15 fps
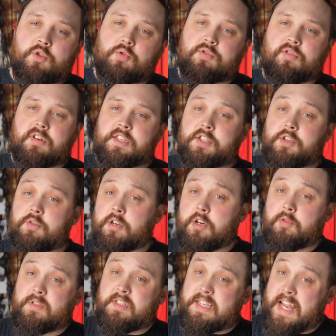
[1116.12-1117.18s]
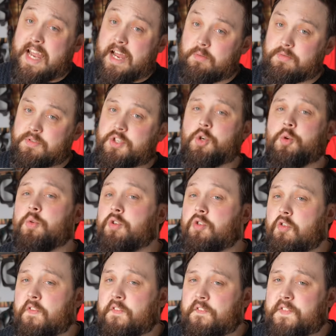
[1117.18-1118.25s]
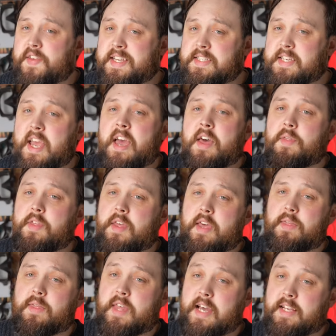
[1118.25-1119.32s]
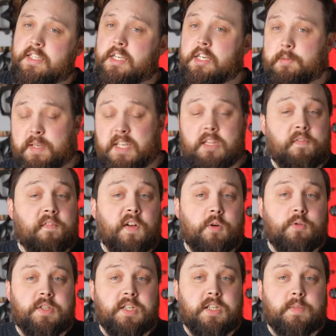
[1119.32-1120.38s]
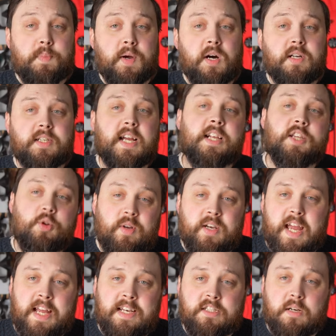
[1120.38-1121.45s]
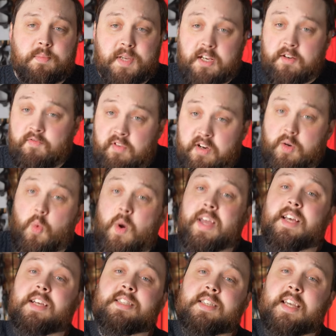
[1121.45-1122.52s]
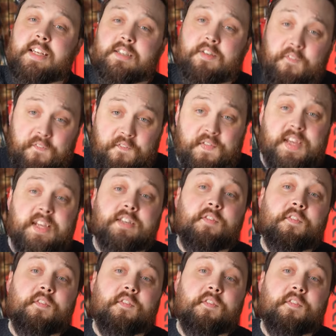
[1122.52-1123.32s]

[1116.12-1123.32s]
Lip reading: your dry suit goes down to your feet, then that's going to be the floatiest part, and you can end up in a runaway ascent feet